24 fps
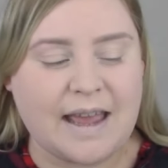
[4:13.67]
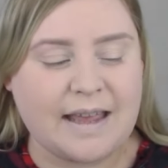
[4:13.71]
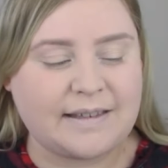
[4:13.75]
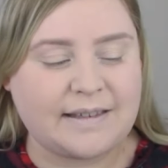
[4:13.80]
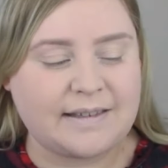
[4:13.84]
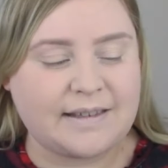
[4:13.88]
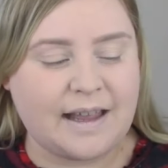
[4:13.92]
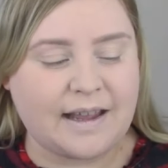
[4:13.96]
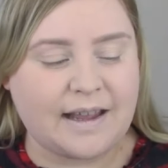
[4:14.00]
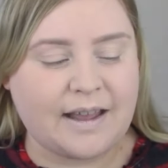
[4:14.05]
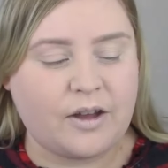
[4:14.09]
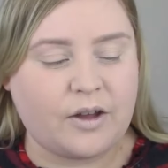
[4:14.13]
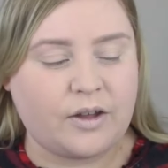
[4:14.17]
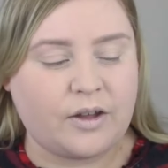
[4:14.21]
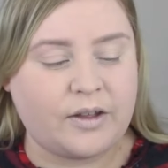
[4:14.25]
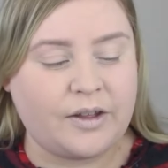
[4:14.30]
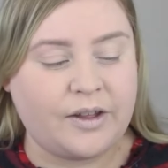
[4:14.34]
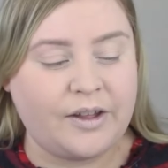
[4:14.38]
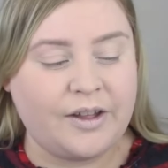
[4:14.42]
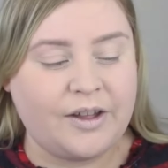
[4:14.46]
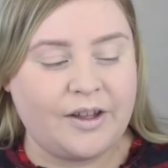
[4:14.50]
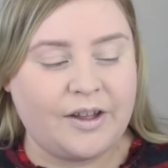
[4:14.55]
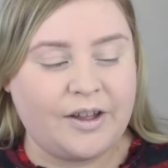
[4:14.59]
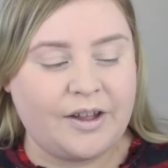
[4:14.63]
It's like a
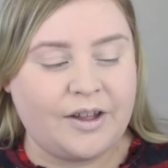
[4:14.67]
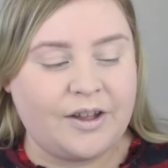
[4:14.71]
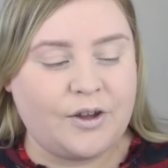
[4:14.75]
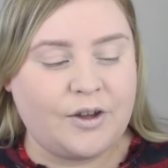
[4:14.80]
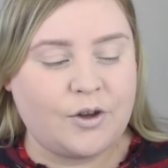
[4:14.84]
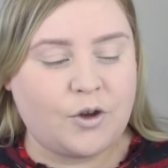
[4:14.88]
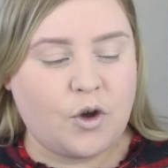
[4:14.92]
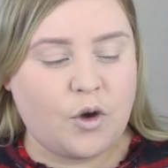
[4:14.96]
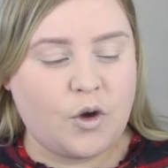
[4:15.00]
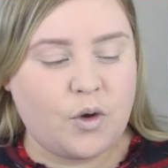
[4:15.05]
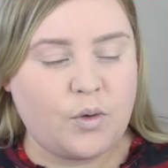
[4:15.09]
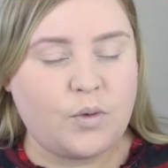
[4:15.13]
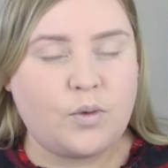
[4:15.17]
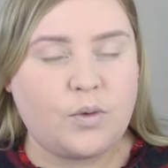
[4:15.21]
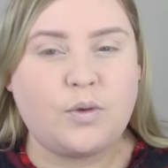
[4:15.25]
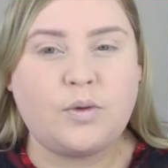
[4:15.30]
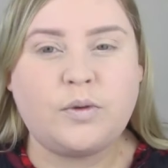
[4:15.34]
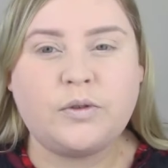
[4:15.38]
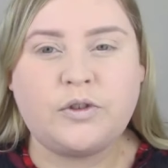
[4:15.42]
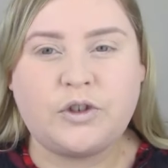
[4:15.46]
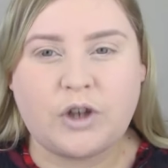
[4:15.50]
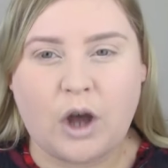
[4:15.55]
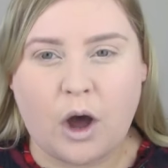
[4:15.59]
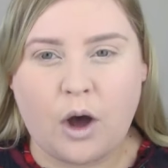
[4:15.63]

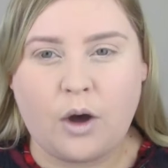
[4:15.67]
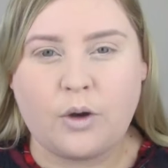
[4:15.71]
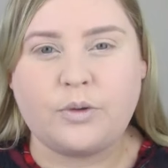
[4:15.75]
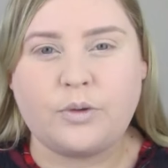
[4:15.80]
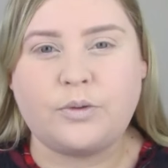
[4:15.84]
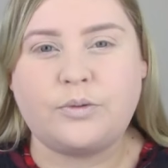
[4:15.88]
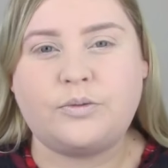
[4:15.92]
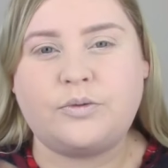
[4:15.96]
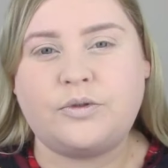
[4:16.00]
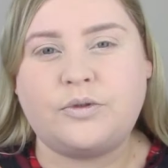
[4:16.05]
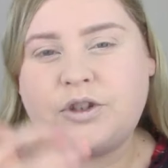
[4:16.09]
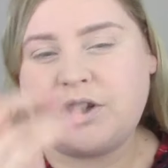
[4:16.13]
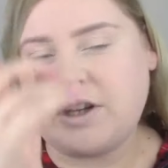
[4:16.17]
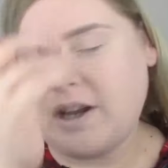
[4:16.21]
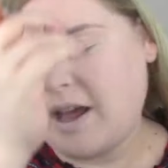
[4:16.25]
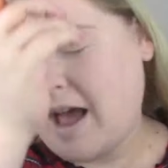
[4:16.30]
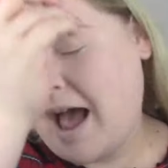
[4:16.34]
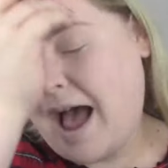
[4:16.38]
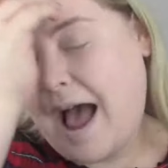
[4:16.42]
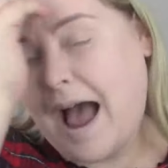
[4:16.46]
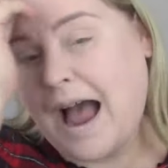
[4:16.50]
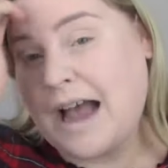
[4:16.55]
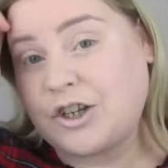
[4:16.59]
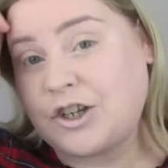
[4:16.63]
cool toned
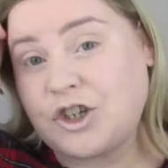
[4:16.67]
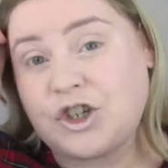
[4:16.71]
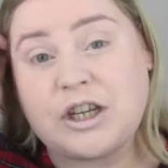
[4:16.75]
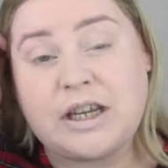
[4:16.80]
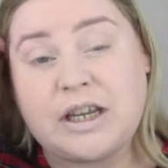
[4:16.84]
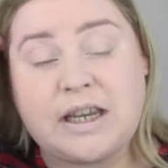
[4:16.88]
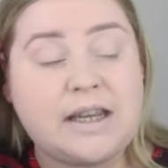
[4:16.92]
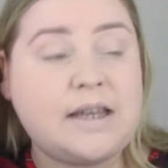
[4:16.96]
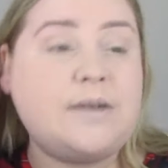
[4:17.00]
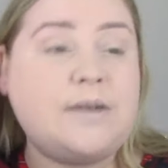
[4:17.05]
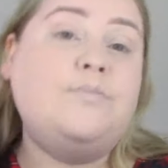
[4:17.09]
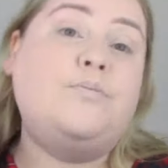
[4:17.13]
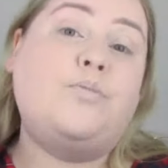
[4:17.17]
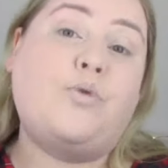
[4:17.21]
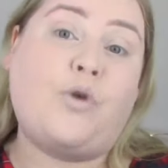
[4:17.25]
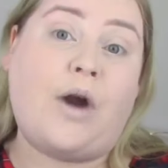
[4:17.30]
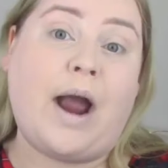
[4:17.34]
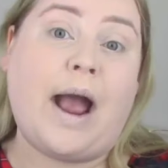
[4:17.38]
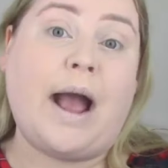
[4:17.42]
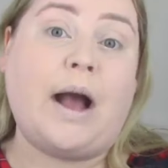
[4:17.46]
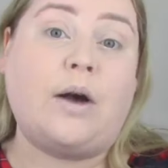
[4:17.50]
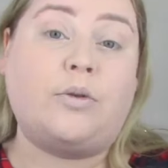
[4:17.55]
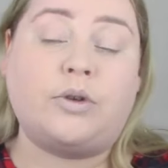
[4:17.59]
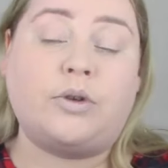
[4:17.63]
ashy
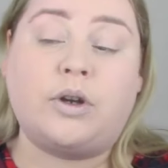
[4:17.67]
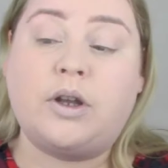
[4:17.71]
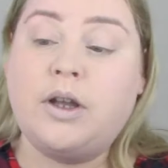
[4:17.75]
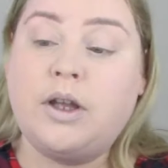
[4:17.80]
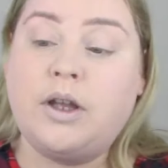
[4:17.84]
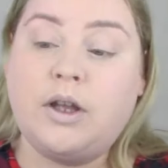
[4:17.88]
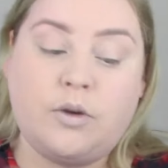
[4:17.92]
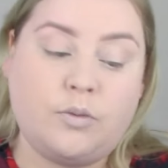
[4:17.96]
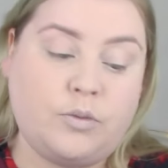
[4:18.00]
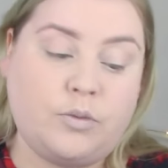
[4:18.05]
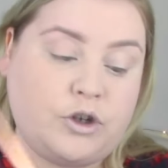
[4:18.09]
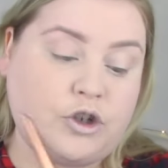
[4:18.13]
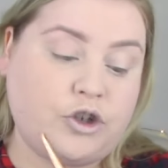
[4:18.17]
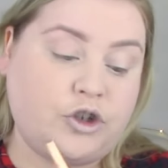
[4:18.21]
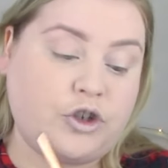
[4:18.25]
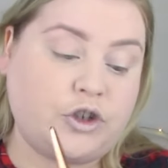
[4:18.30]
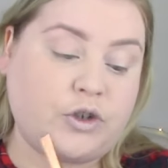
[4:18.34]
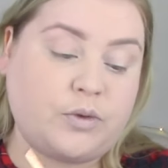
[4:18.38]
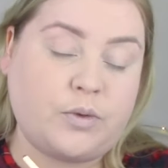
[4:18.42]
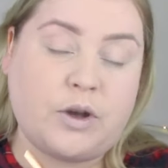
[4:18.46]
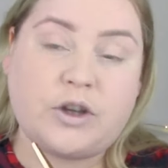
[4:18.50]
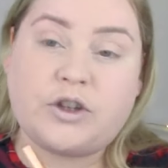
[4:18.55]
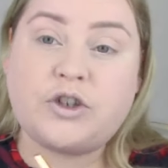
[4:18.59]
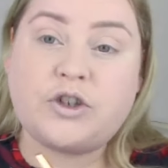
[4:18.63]
brown, which
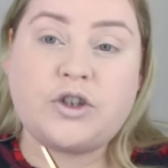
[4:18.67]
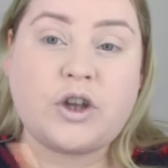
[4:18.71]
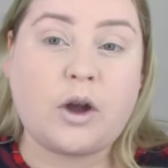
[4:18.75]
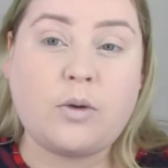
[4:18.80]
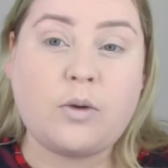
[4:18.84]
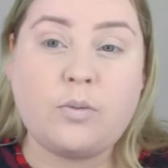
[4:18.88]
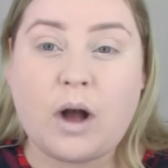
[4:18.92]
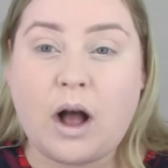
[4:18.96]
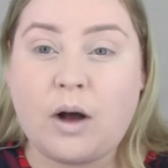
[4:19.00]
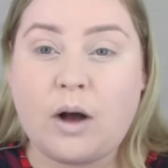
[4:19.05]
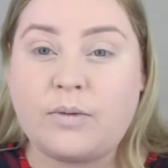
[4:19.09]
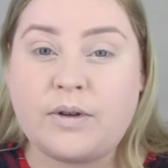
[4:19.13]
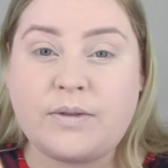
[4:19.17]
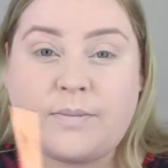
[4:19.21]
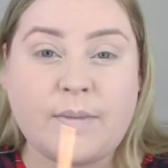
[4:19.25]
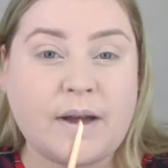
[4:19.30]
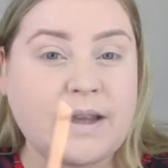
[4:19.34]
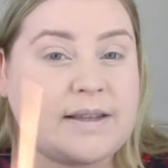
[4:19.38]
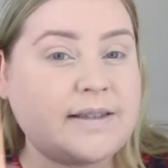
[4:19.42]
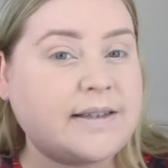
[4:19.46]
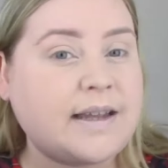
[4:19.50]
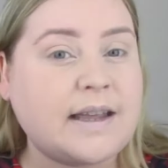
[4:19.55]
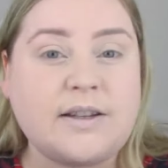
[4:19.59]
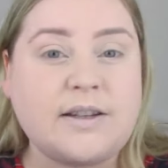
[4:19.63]
just works so well with
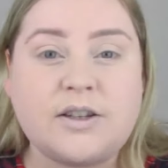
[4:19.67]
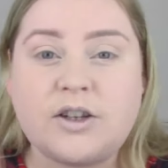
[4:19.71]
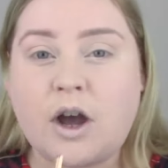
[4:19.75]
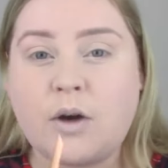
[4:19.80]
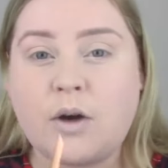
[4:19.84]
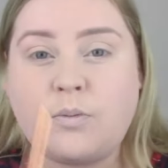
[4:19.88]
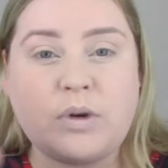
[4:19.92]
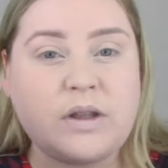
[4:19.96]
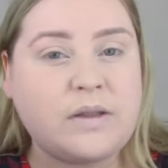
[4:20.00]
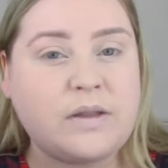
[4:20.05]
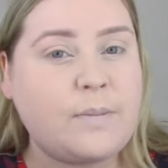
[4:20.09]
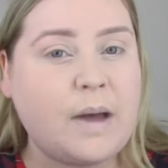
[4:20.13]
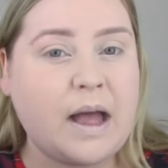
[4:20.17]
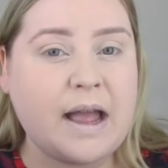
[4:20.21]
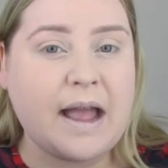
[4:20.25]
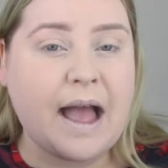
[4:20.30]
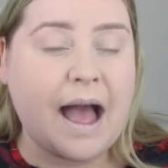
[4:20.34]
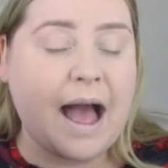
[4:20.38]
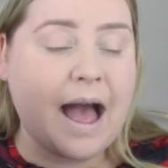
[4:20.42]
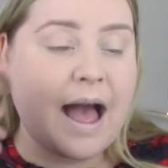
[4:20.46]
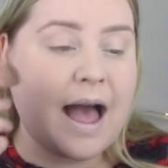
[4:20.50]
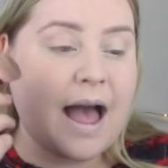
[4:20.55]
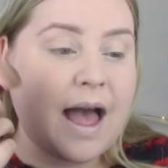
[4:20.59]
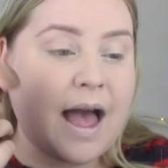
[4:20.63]
my skin tone, with my
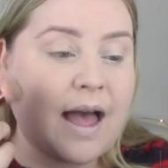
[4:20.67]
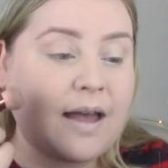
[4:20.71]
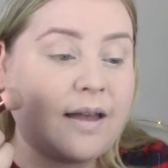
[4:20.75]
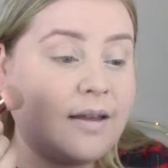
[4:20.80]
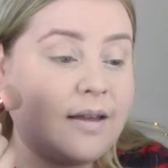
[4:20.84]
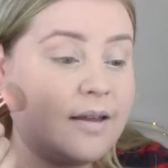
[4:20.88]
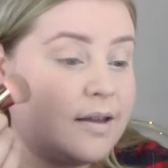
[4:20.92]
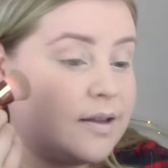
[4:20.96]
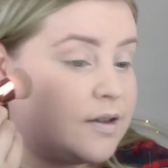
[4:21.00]
hair.